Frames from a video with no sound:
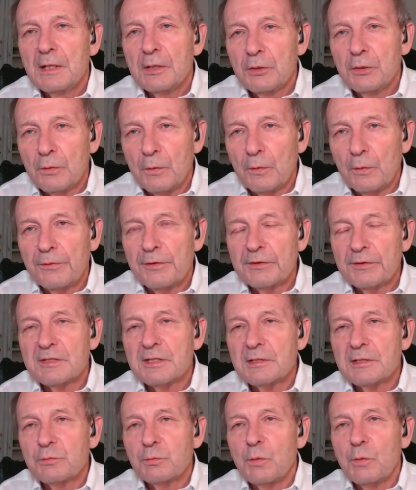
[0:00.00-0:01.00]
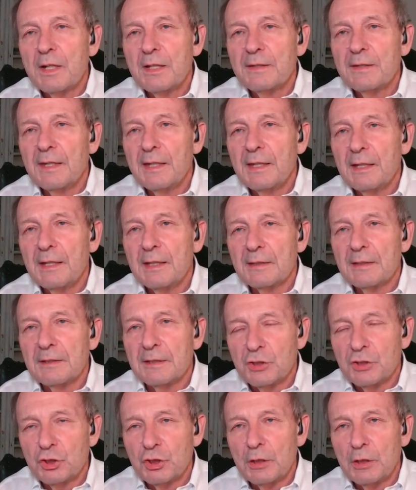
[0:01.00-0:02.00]
This is where
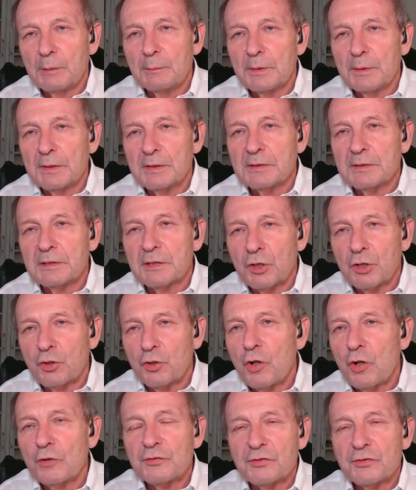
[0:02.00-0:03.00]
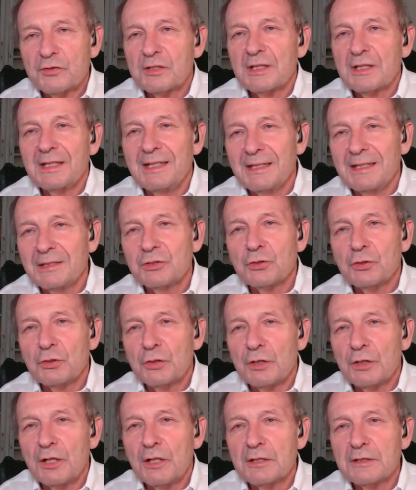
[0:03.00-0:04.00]
the Germans crossed into
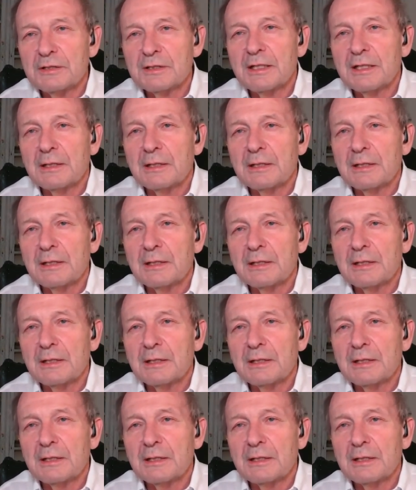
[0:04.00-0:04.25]
Kursk,